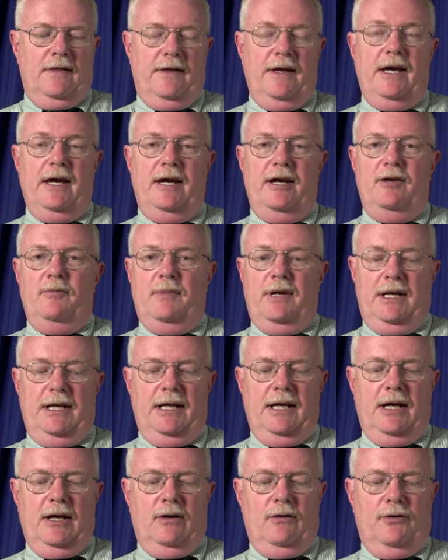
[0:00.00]
they,
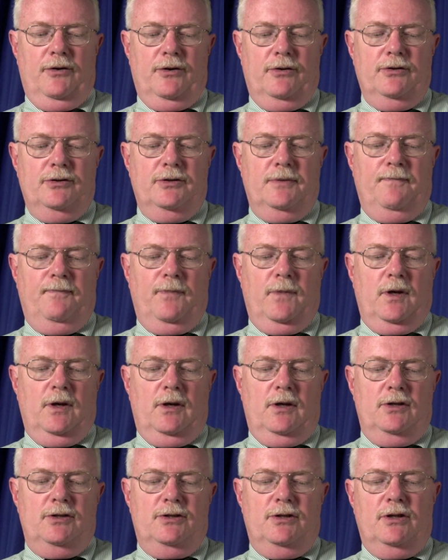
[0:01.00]
meaning elders,
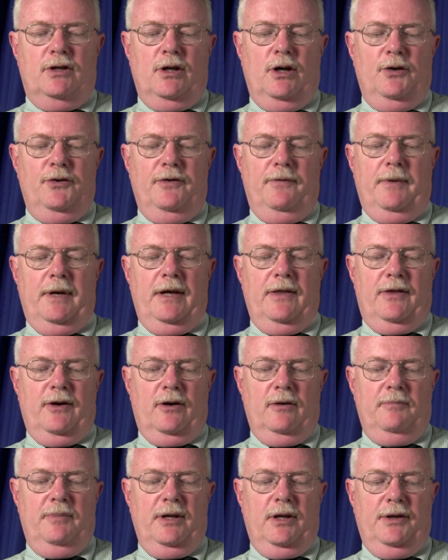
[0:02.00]
should cultivate
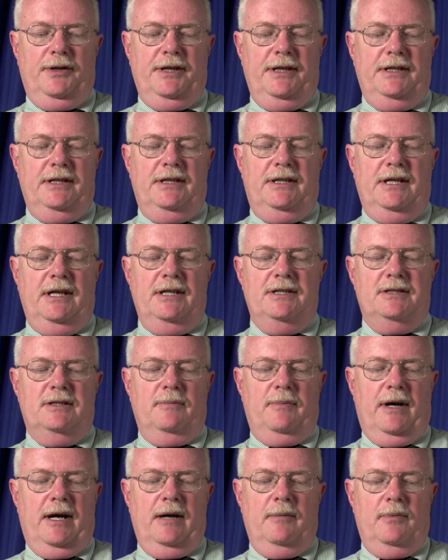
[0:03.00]
their ability to teach
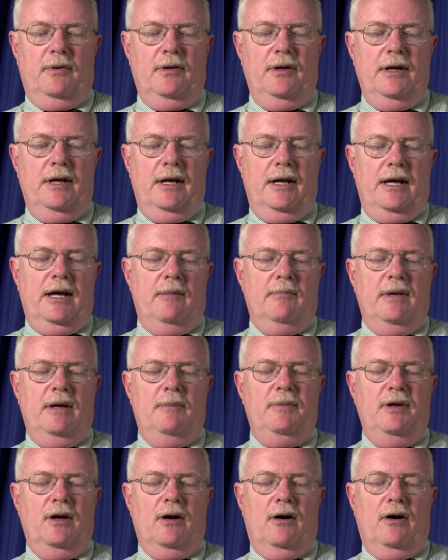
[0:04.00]
the Bible and may
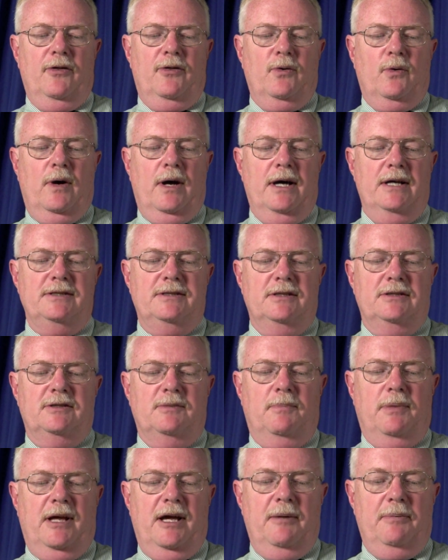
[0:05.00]
be authorized to
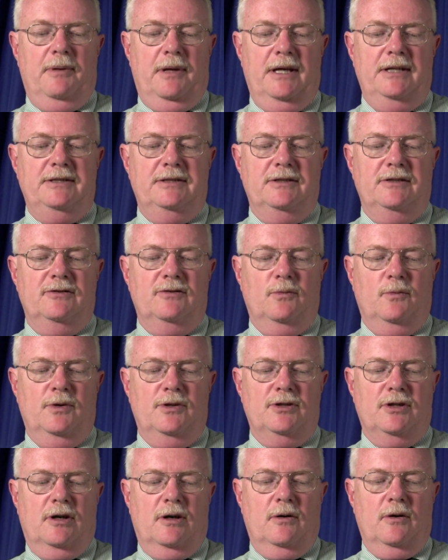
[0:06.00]
supply places
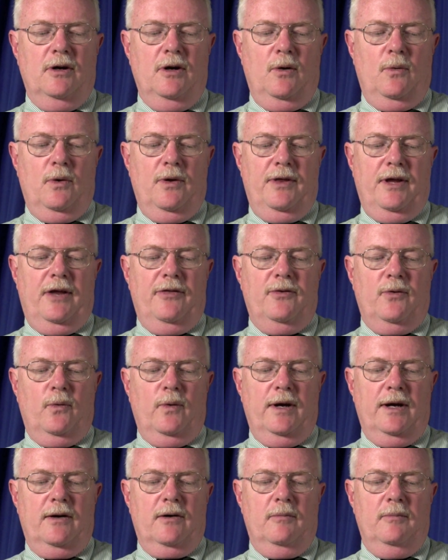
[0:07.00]
which are without the
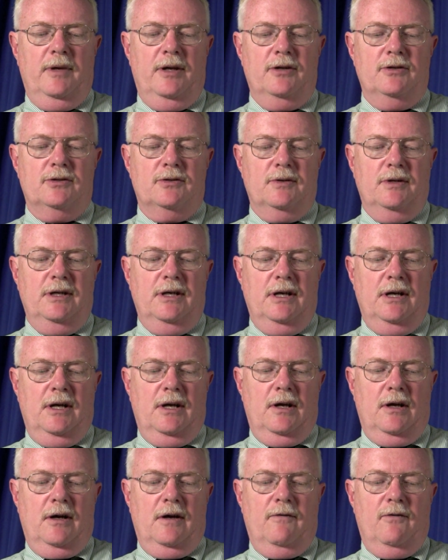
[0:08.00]
regular ministry
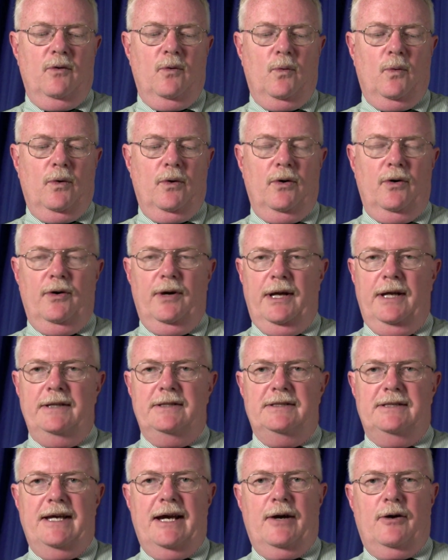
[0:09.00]
of the Word and
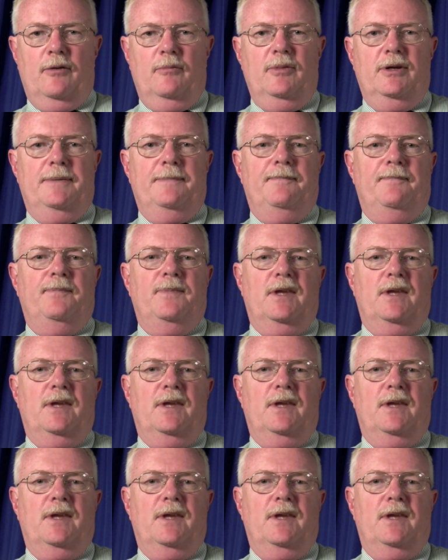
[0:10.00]
Sacrament.